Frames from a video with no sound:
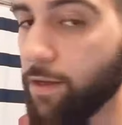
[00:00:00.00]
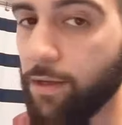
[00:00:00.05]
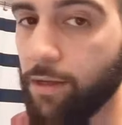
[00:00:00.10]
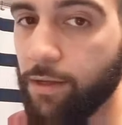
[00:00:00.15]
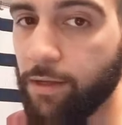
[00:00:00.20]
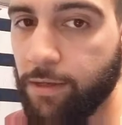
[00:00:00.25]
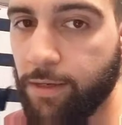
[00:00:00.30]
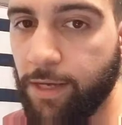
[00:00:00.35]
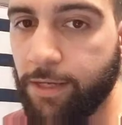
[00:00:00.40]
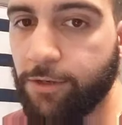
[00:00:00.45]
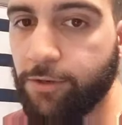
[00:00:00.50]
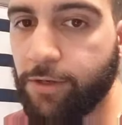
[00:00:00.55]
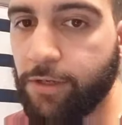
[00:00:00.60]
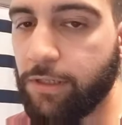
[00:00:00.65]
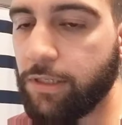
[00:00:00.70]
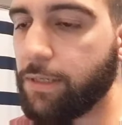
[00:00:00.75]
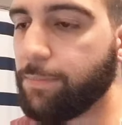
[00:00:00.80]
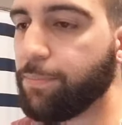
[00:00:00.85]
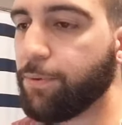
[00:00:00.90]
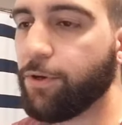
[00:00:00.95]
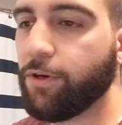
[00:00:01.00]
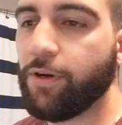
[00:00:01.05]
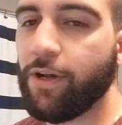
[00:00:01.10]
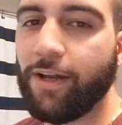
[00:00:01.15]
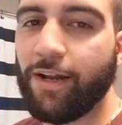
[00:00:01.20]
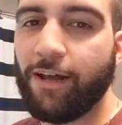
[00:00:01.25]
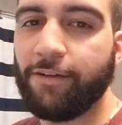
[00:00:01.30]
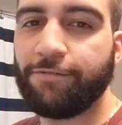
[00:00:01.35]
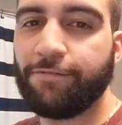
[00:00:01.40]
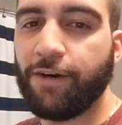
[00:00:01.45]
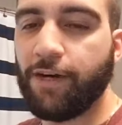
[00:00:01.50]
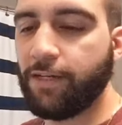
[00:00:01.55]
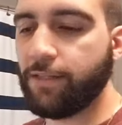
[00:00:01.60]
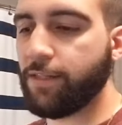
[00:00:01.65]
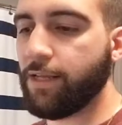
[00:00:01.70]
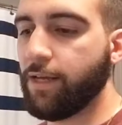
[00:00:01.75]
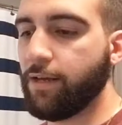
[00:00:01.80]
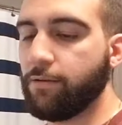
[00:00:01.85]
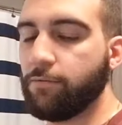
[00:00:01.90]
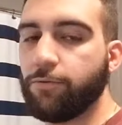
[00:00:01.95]
Get your clipper, and I find
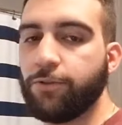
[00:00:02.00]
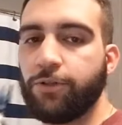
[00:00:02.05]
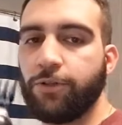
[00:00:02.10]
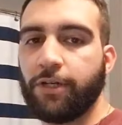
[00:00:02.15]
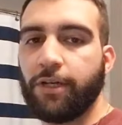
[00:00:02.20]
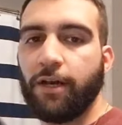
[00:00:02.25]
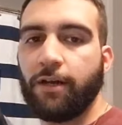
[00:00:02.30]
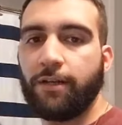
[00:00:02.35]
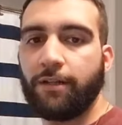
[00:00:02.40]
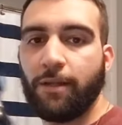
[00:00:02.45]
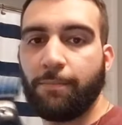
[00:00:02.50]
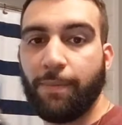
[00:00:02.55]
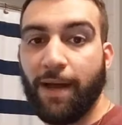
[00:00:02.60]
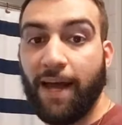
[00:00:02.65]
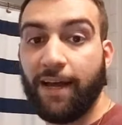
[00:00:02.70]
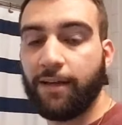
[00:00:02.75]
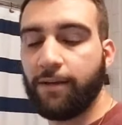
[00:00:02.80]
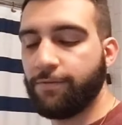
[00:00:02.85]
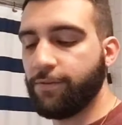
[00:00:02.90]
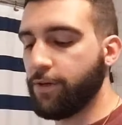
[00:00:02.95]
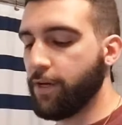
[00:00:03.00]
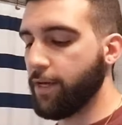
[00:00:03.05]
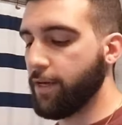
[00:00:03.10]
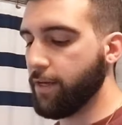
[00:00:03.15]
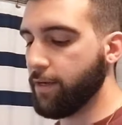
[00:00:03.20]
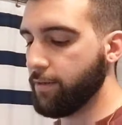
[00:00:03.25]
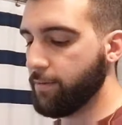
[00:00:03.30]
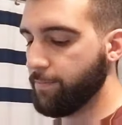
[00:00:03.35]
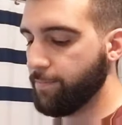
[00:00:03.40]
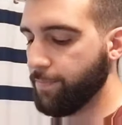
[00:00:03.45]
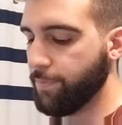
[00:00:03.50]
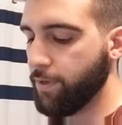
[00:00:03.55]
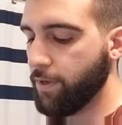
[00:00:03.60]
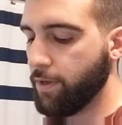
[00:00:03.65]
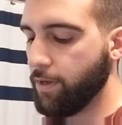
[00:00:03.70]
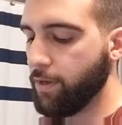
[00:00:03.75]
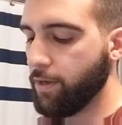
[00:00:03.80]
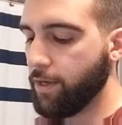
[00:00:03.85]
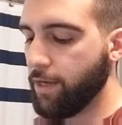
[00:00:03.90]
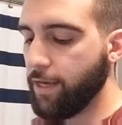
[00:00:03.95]
that when you're cutting the back of your head,
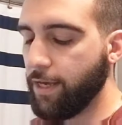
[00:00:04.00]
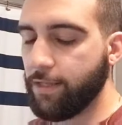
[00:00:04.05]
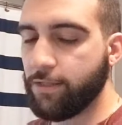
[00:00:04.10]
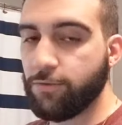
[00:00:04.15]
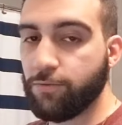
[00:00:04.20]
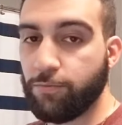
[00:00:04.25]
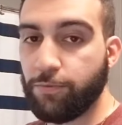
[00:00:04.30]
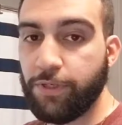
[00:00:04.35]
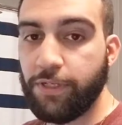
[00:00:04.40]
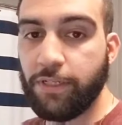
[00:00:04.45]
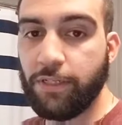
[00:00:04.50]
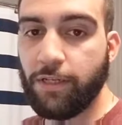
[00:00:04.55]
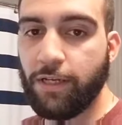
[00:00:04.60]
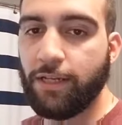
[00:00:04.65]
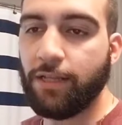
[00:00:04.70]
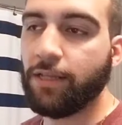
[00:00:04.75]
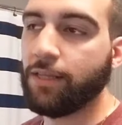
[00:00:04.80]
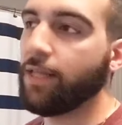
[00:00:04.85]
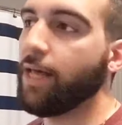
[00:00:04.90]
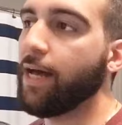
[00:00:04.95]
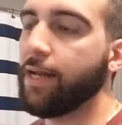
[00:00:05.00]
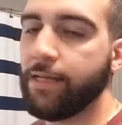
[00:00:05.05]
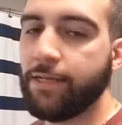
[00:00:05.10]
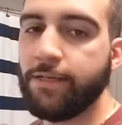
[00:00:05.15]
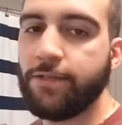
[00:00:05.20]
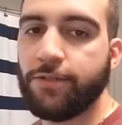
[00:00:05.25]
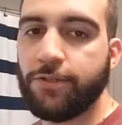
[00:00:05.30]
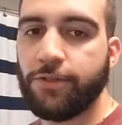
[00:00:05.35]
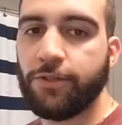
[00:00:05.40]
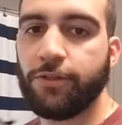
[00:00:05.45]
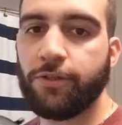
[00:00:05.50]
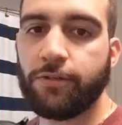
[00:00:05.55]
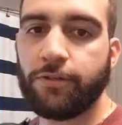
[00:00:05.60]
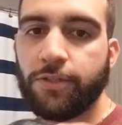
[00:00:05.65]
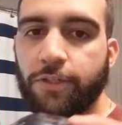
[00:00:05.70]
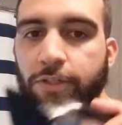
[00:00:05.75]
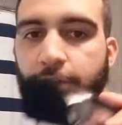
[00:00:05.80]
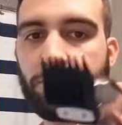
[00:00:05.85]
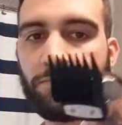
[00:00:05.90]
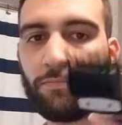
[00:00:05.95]
it's a lot easier
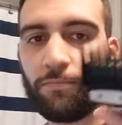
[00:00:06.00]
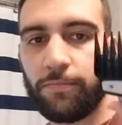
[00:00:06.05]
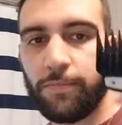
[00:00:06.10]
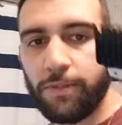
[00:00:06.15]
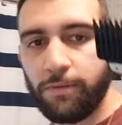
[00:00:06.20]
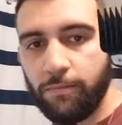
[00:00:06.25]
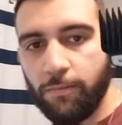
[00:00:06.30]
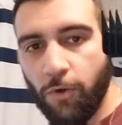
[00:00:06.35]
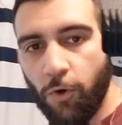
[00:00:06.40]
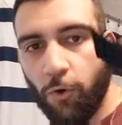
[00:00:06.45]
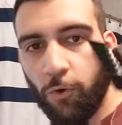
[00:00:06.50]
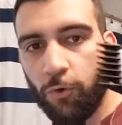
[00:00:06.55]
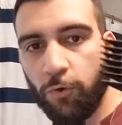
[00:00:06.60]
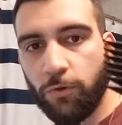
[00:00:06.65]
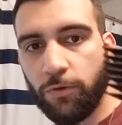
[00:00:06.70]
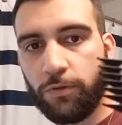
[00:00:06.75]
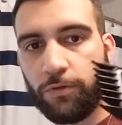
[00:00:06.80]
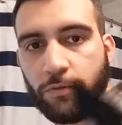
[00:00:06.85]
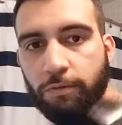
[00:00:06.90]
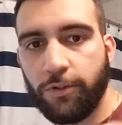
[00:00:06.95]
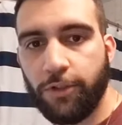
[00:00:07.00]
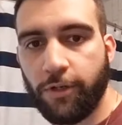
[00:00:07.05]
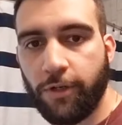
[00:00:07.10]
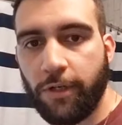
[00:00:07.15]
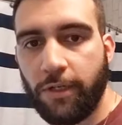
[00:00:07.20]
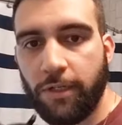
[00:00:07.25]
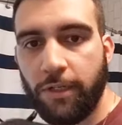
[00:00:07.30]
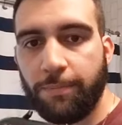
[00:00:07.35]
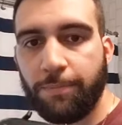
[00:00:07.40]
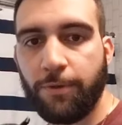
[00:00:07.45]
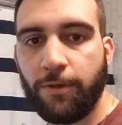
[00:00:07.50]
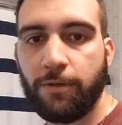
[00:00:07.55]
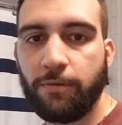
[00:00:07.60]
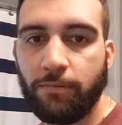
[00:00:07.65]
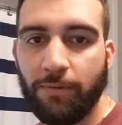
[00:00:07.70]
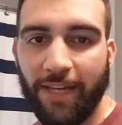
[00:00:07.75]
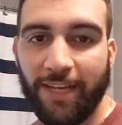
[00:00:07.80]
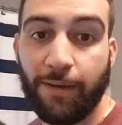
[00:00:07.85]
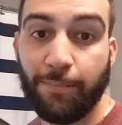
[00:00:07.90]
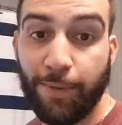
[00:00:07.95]
to hold your clipper
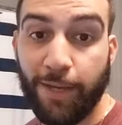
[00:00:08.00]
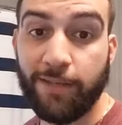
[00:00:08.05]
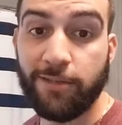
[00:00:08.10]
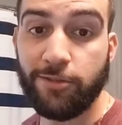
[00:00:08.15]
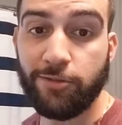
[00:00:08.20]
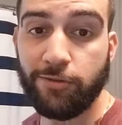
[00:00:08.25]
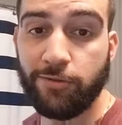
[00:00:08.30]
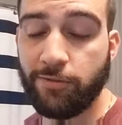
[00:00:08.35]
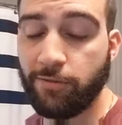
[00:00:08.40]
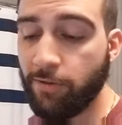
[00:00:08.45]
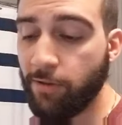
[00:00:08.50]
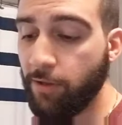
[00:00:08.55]
like a pencil,